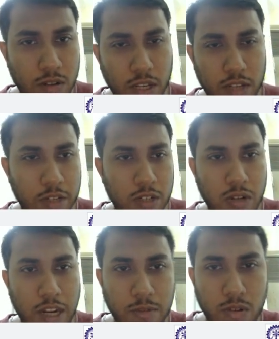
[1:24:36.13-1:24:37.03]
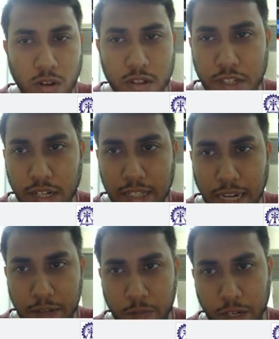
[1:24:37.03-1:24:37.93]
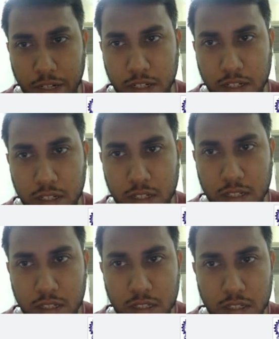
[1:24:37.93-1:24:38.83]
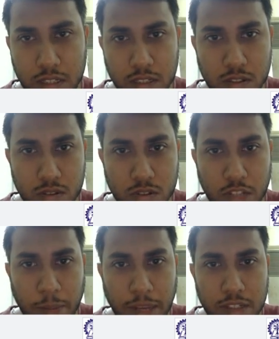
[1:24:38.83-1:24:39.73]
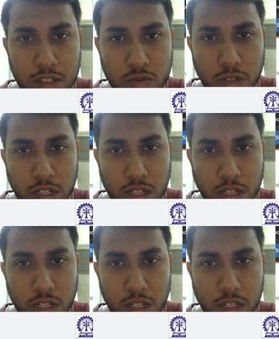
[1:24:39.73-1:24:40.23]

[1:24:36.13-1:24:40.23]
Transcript: Okay, we don't have to consider that part. So some actions with,